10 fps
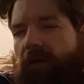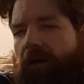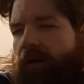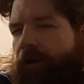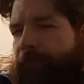
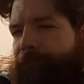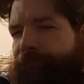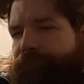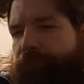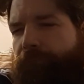
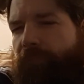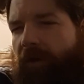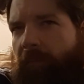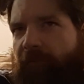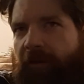come
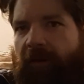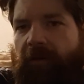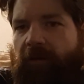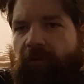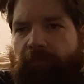to find out
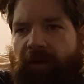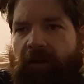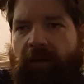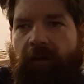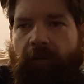he's
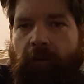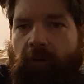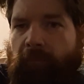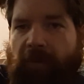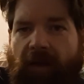banging
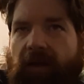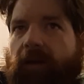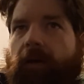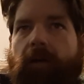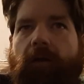the maid.